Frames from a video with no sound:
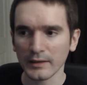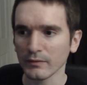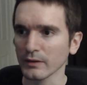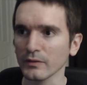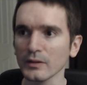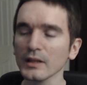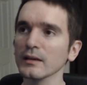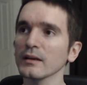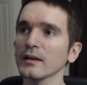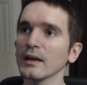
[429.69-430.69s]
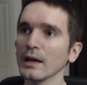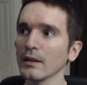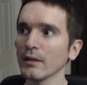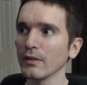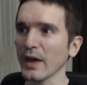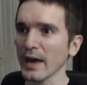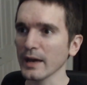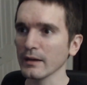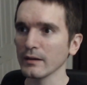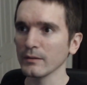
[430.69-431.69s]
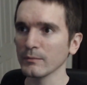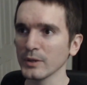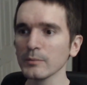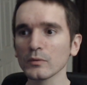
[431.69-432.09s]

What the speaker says: And I feel like that people